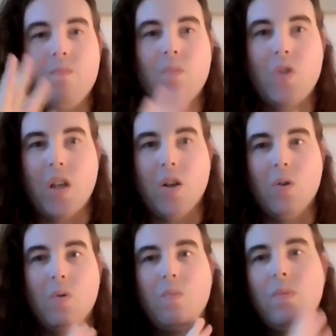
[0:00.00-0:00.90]

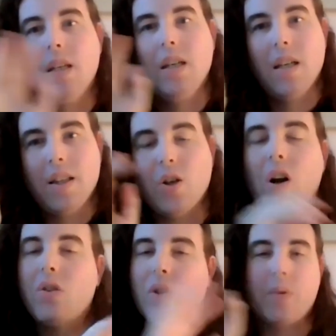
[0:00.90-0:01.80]
so there are
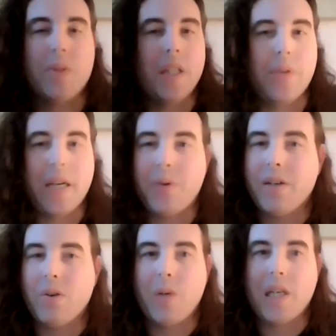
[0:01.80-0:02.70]
also like really great
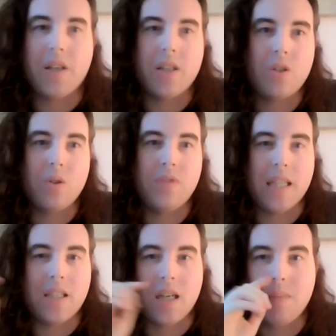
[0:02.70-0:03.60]
queer theorists who have
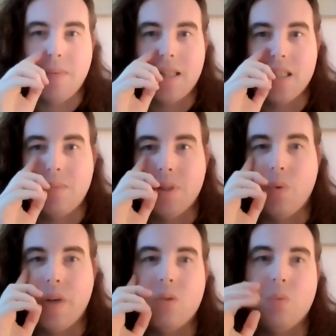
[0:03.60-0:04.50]
like talked about this, but the
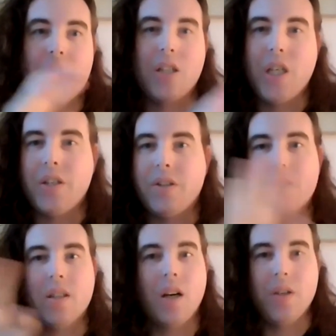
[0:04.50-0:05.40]
ways in which like gender
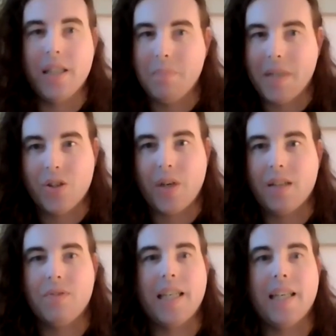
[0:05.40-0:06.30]
is encoded
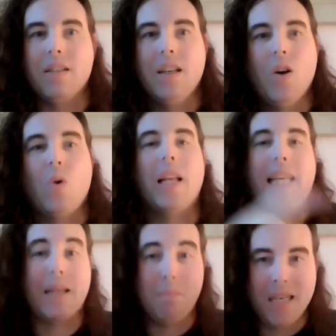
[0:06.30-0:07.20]
administratively or
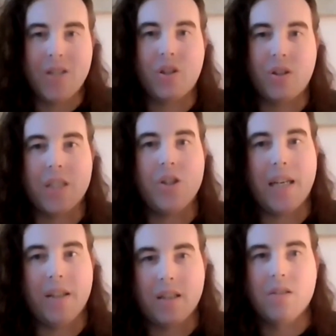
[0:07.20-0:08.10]
like administering
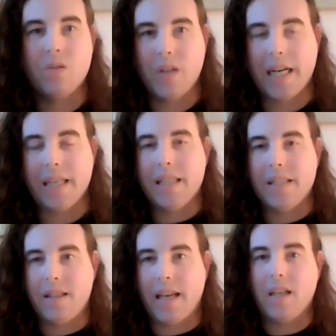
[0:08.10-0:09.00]
gender, right,
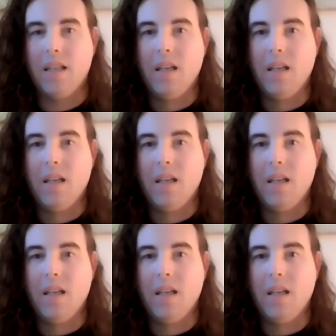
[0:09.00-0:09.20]
is like